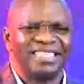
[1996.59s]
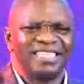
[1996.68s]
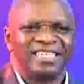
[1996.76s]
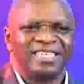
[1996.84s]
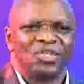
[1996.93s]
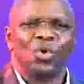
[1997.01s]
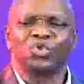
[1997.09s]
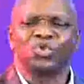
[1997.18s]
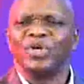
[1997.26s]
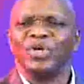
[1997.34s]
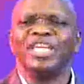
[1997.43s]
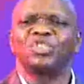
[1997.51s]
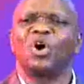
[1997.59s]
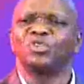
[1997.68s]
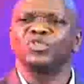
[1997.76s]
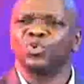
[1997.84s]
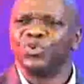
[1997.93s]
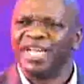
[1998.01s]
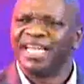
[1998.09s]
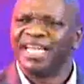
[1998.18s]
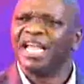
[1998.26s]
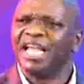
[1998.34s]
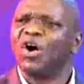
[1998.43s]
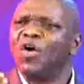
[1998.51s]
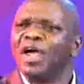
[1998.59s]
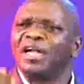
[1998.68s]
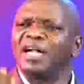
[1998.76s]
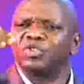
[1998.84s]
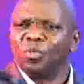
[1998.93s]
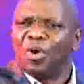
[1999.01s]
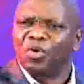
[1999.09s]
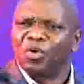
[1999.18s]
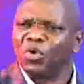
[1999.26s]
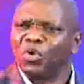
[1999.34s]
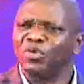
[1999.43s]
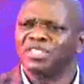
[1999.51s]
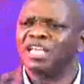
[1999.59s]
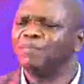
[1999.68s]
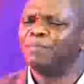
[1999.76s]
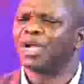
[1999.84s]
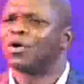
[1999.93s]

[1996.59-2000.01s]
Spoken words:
Those who eat all today, they hunger tomorrow. Don't say because